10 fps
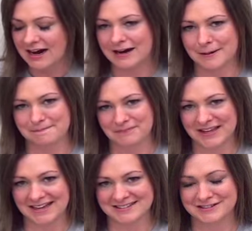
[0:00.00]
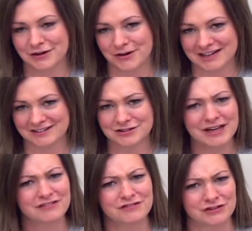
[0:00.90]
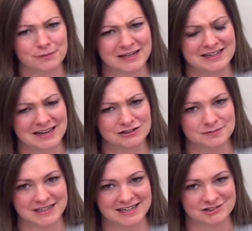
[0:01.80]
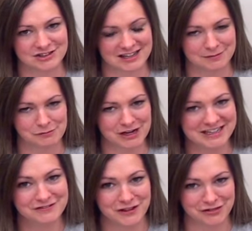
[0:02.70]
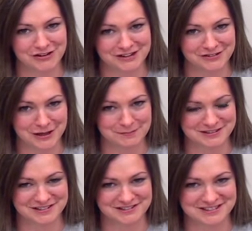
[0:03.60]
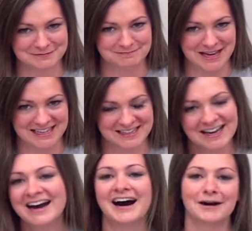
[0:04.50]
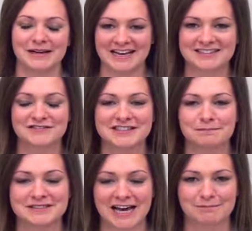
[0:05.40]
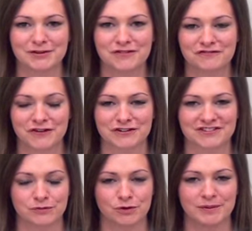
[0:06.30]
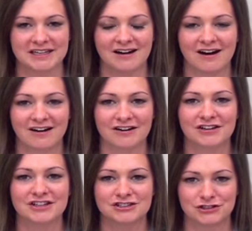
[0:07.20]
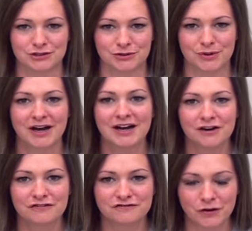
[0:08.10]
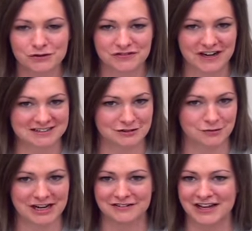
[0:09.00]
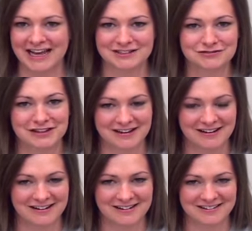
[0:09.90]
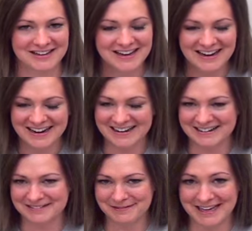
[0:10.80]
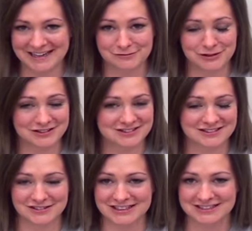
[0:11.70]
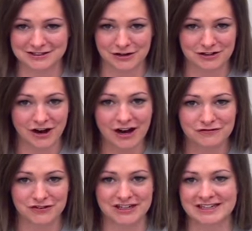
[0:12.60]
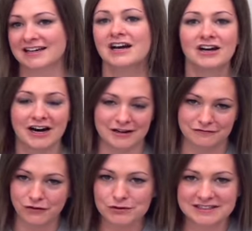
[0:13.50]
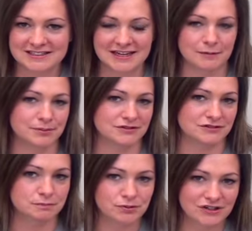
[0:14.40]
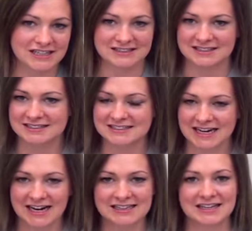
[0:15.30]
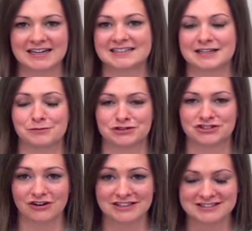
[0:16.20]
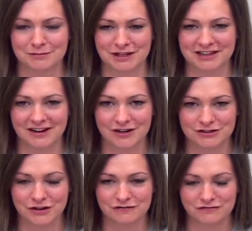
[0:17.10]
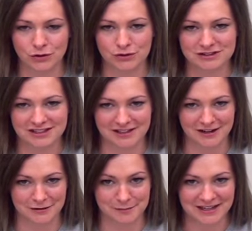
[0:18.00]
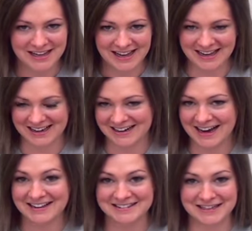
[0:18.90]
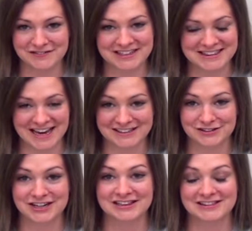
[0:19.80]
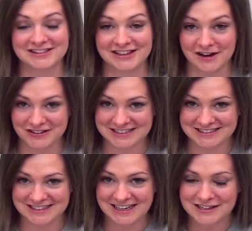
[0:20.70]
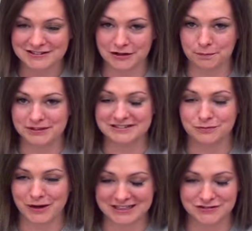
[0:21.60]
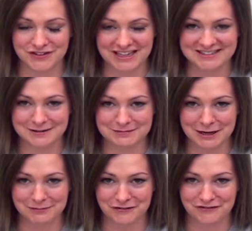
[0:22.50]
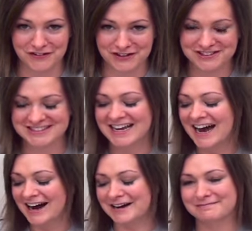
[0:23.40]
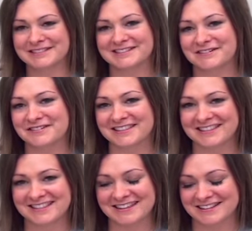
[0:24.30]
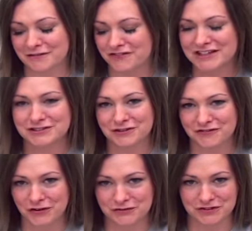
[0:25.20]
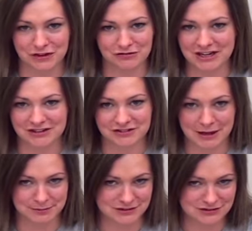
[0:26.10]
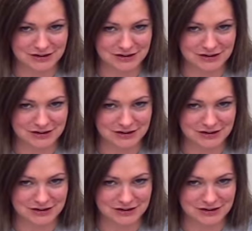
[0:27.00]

Um, and so I also have a very big announcement, actually, that I've been waiting for the three hundredth episode to make. Um, as of September first, there will be an all new Fold Factory. We're kind of answering the call, um, and we're going to start offering uh, folded samples, print, dye lines, and we're starting something called Fold Club. And I'll leave it at that. You're going to love it. So please watch for that September first. Um, so The, the featured fold for the three hundredth episode.